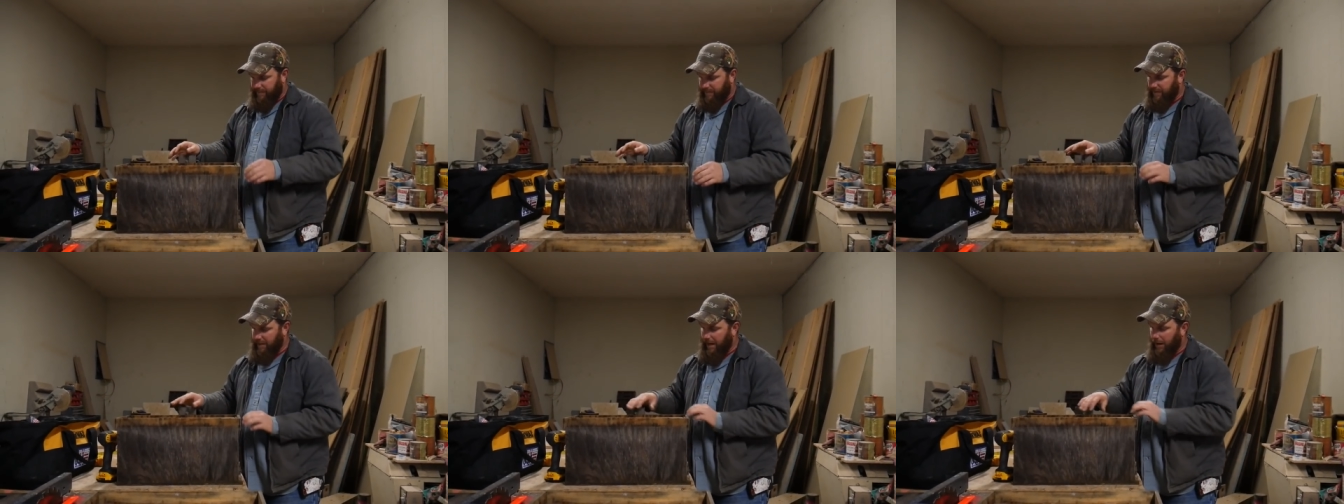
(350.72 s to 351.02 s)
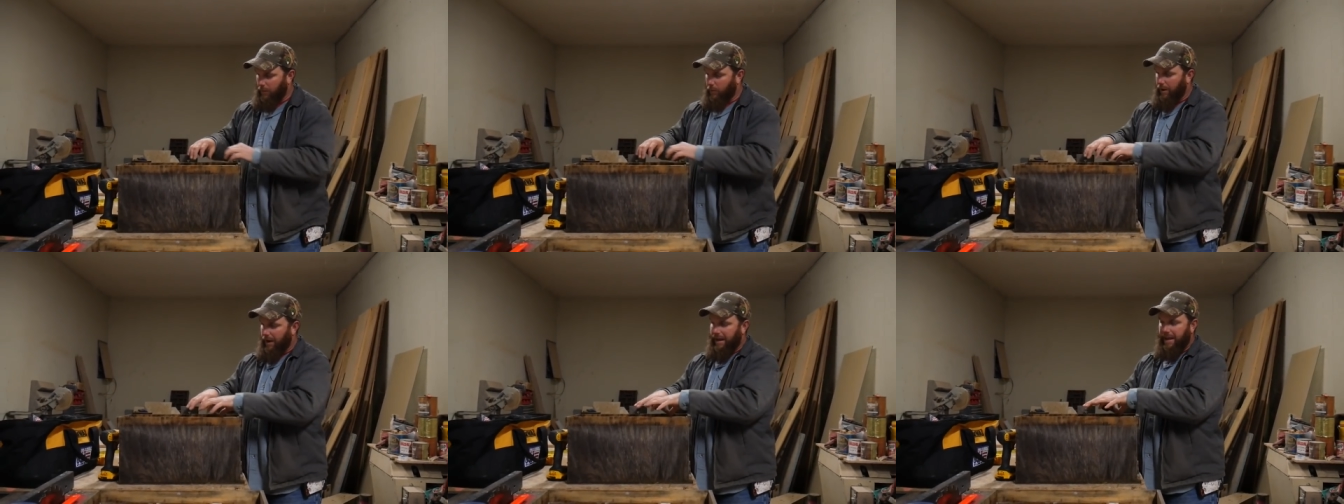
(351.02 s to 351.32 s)

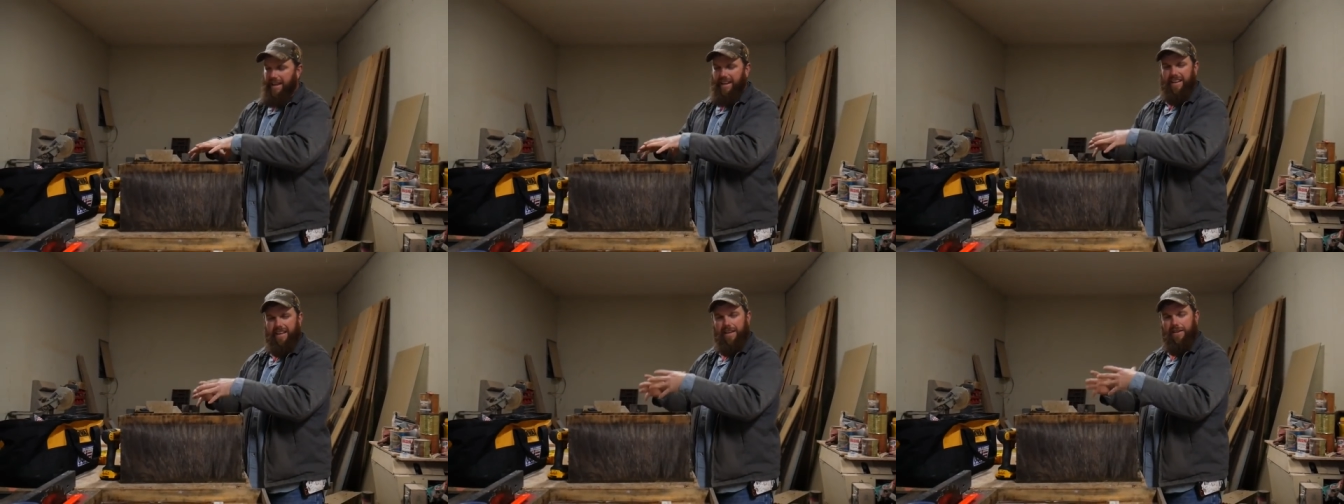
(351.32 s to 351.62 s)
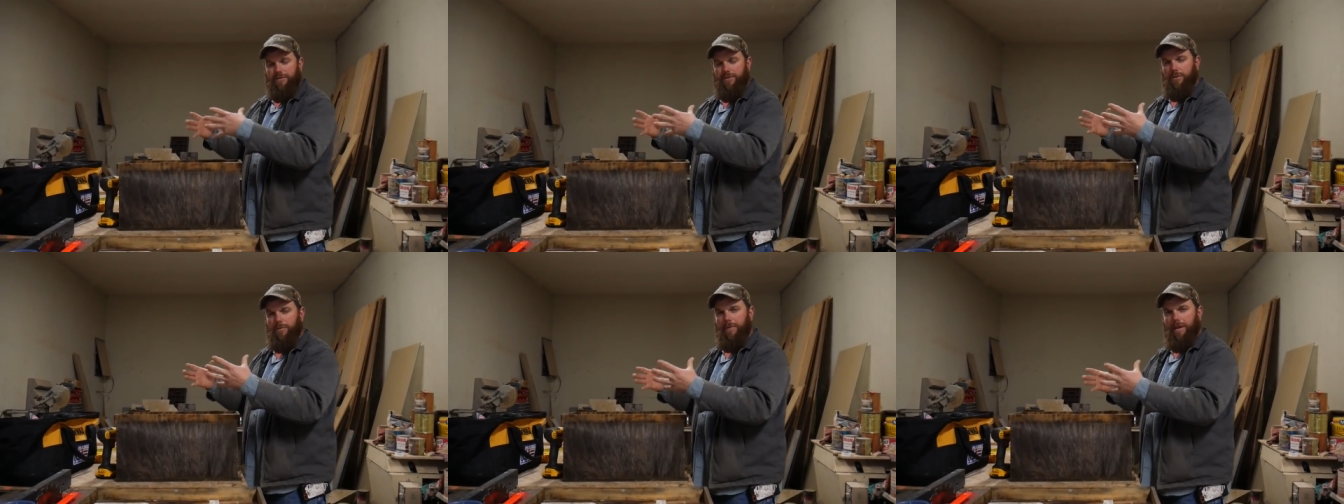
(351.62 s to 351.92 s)
That way it
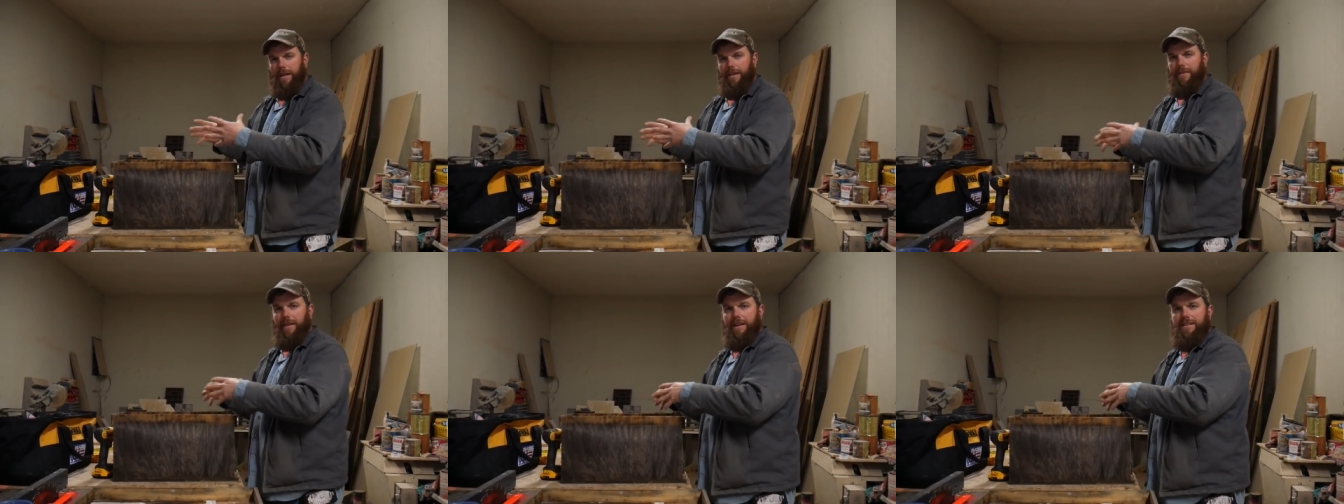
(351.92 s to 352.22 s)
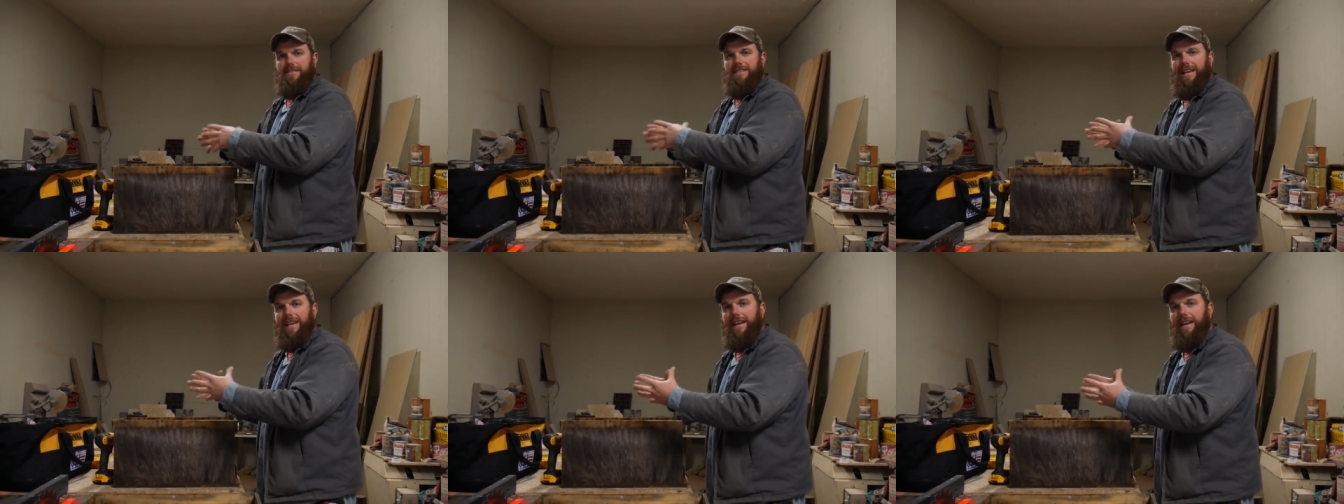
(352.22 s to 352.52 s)
gives them, they
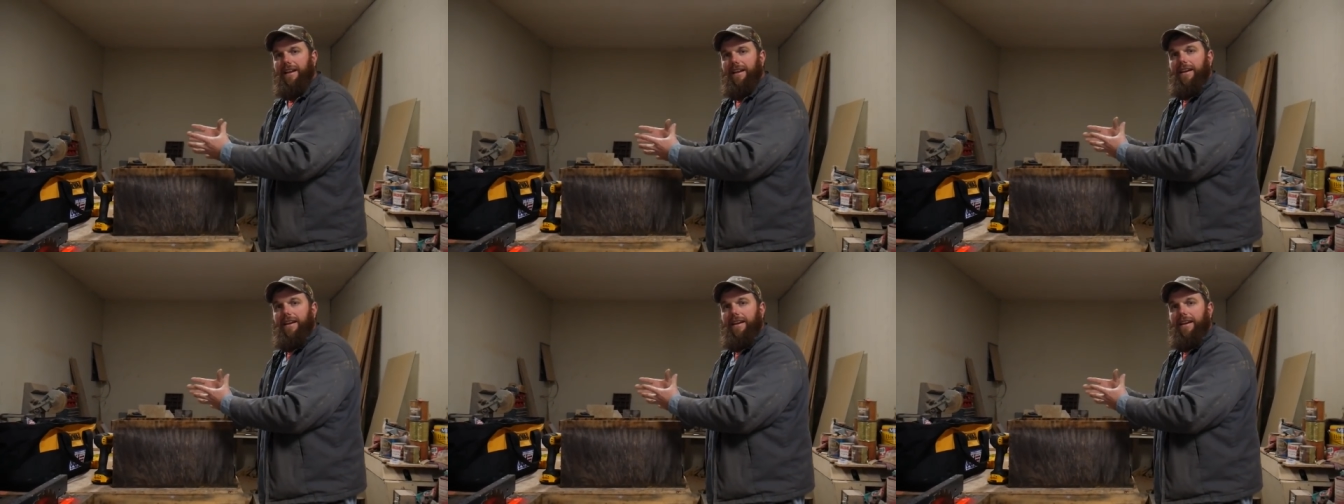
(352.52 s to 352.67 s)
see it